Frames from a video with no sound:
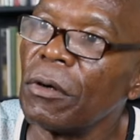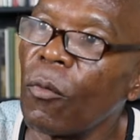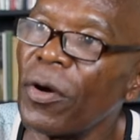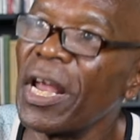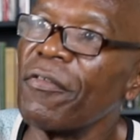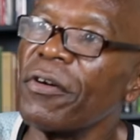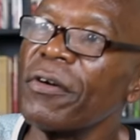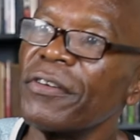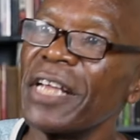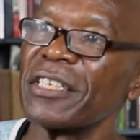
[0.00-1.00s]
Whenever
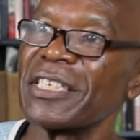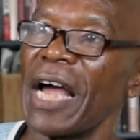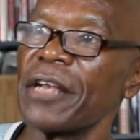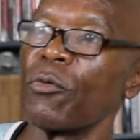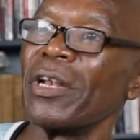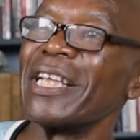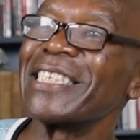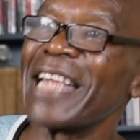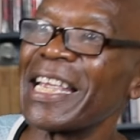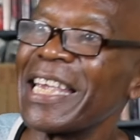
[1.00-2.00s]
they decide to release
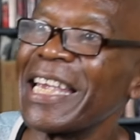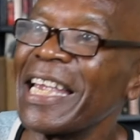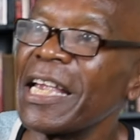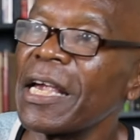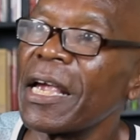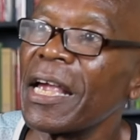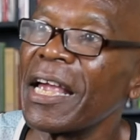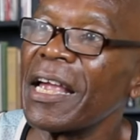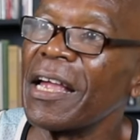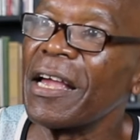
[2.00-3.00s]
that king,
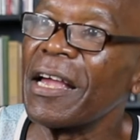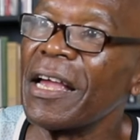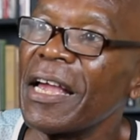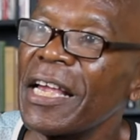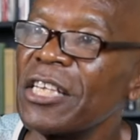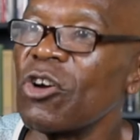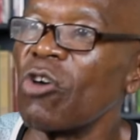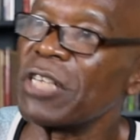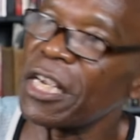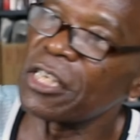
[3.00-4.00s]
he's going
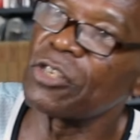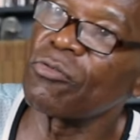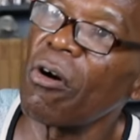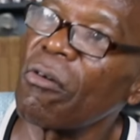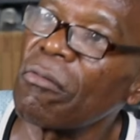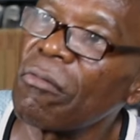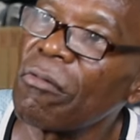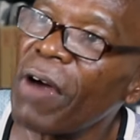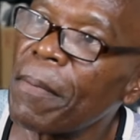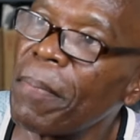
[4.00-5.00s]
to take his throne
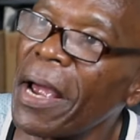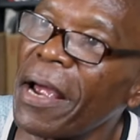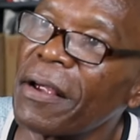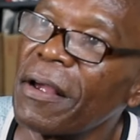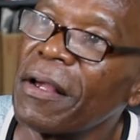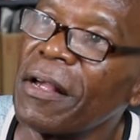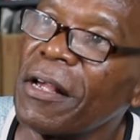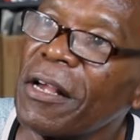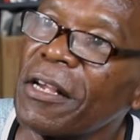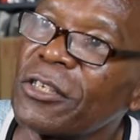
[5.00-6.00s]
right back.
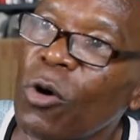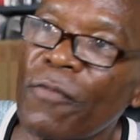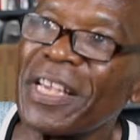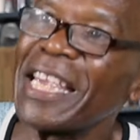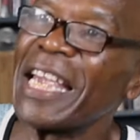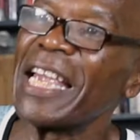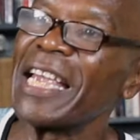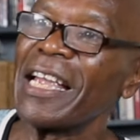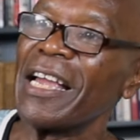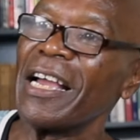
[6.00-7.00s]
So if the
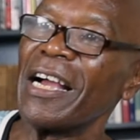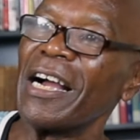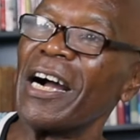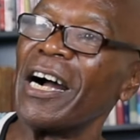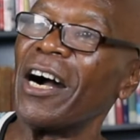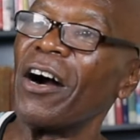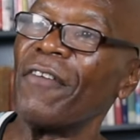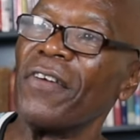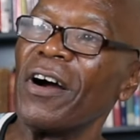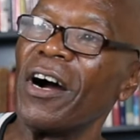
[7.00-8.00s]
king
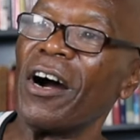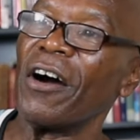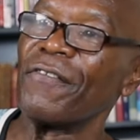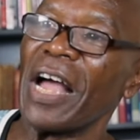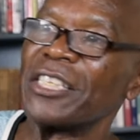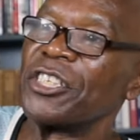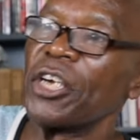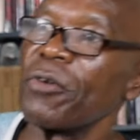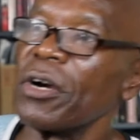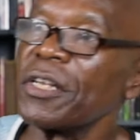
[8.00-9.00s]
of, of
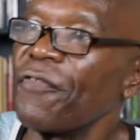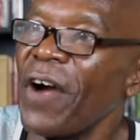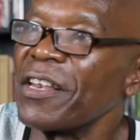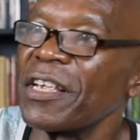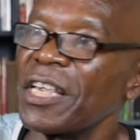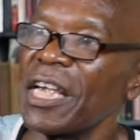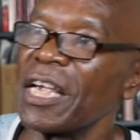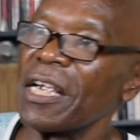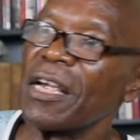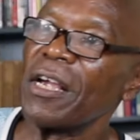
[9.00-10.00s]
Nigeria is fighting the king